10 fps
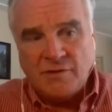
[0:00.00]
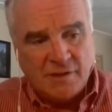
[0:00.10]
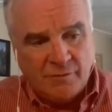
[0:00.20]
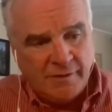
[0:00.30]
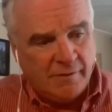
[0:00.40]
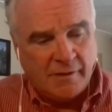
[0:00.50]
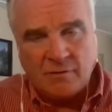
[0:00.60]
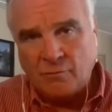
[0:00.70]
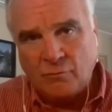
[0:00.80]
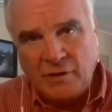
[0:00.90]
boards out there
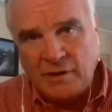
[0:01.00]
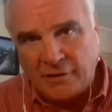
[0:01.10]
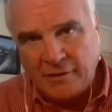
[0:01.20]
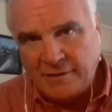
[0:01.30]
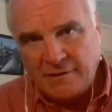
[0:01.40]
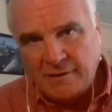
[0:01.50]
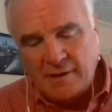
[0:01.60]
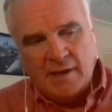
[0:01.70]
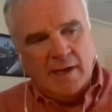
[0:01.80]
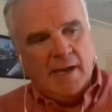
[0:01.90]
that are really good,
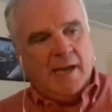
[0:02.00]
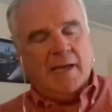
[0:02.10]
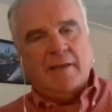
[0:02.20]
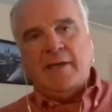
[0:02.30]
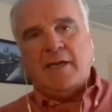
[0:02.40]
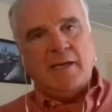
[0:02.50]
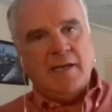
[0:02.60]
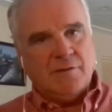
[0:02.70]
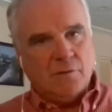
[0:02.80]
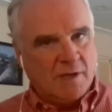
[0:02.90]
and they can
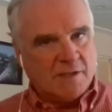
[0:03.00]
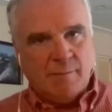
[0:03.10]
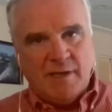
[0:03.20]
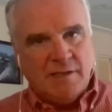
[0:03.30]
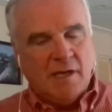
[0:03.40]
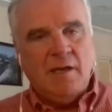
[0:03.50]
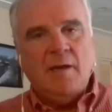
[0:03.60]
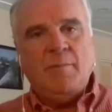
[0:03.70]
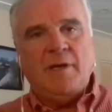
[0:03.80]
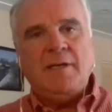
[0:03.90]
get their resume
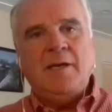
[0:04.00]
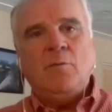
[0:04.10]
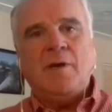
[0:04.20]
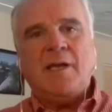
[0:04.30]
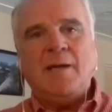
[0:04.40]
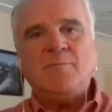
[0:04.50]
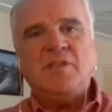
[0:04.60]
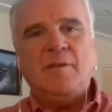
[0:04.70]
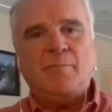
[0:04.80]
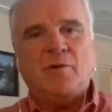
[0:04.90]
done. But when it
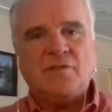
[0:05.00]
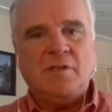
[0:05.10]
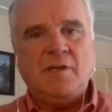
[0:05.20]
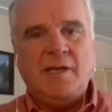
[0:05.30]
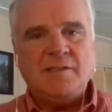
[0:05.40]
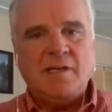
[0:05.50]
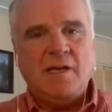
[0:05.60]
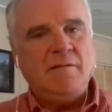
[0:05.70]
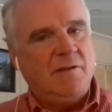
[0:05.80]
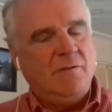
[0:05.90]
comes to the personalized
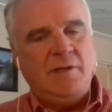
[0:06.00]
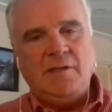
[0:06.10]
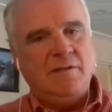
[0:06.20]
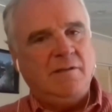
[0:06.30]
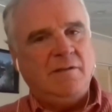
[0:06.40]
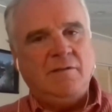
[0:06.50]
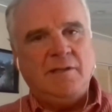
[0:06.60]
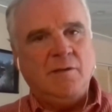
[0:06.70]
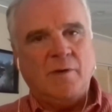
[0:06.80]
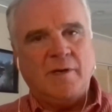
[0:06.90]
side, you
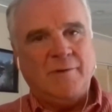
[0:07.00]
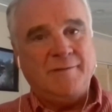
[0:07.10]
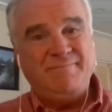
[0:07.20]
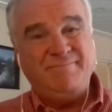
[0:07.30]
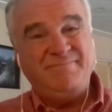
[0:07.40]
need the one-on-one.